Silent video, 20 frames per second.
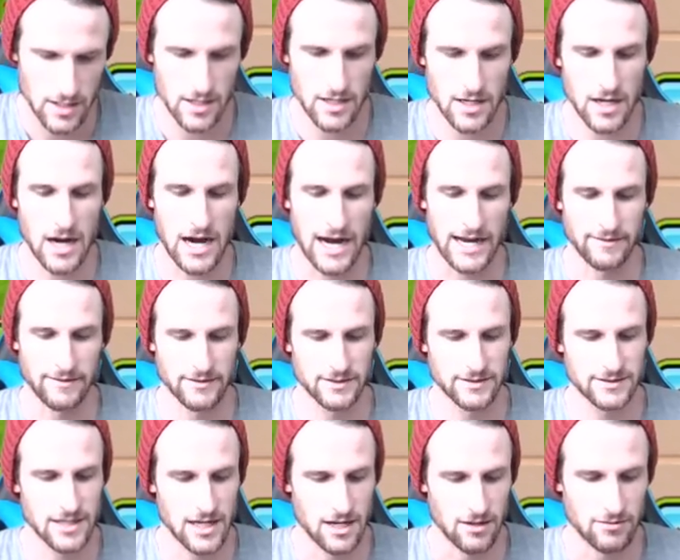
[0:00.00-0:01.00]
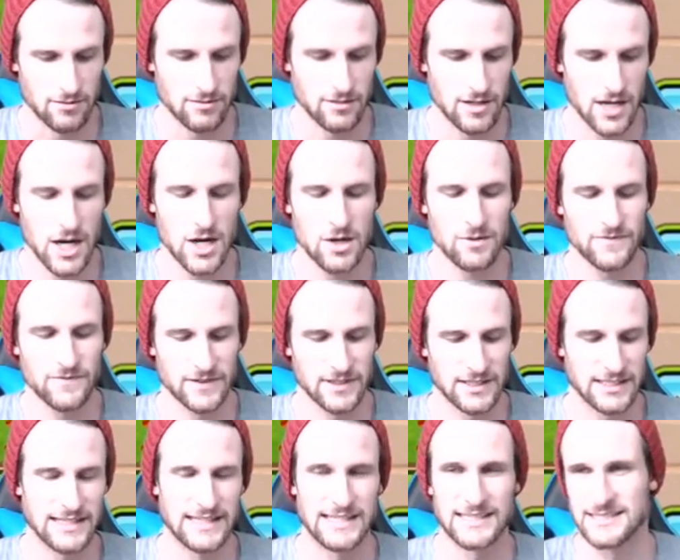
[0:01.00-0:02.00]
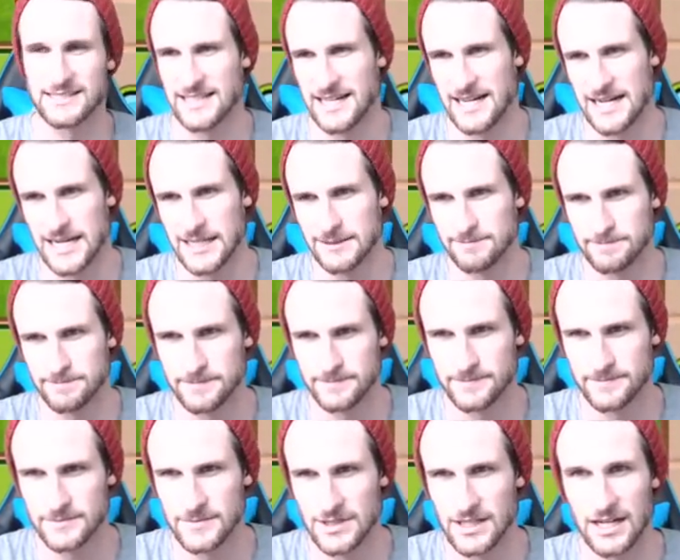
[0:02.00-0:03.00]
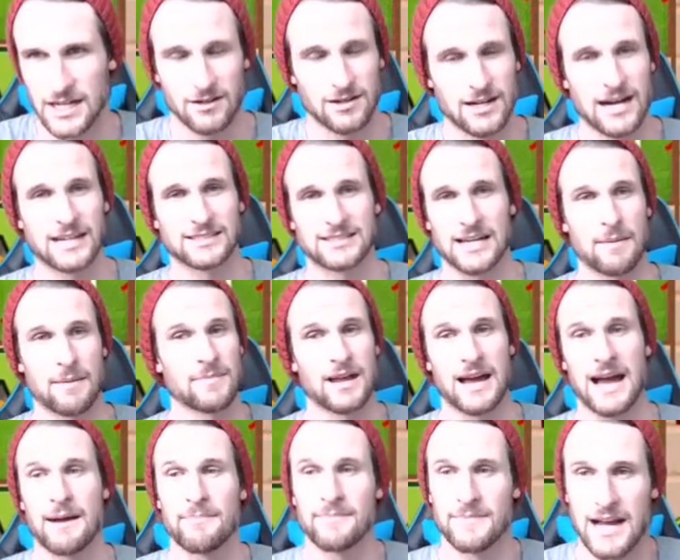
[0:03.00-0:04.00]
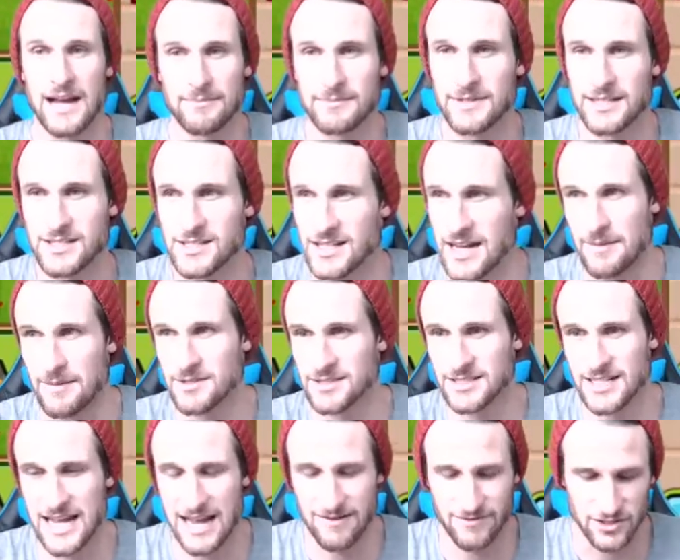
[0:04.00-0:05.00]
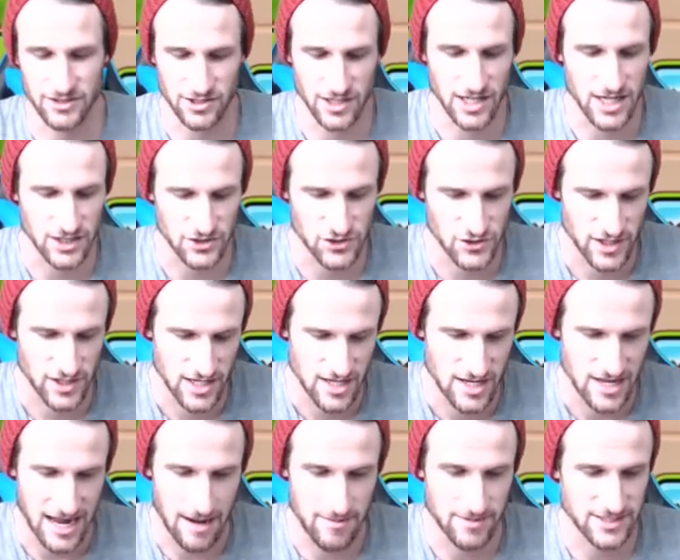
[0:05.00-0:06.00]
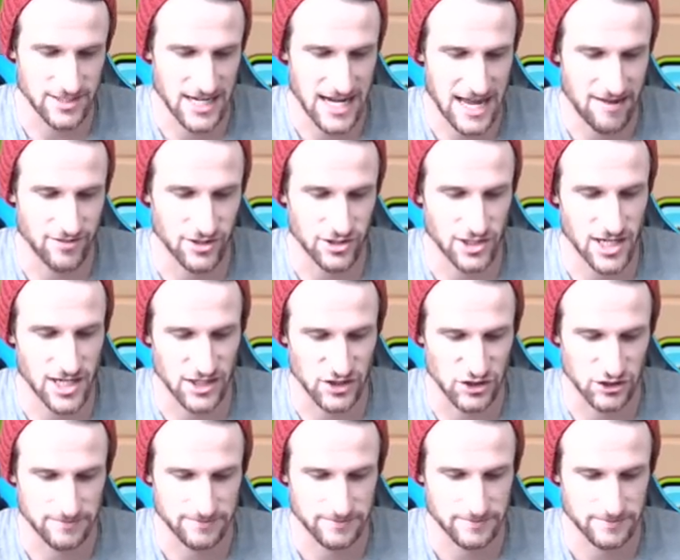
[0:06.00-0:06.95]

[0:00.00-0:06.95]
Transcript: All right, so hopefully this time. Oh gosh, I'm not. I'm. I'm gonna. I'm just gonna have to crush. I'm just gonna have to crush.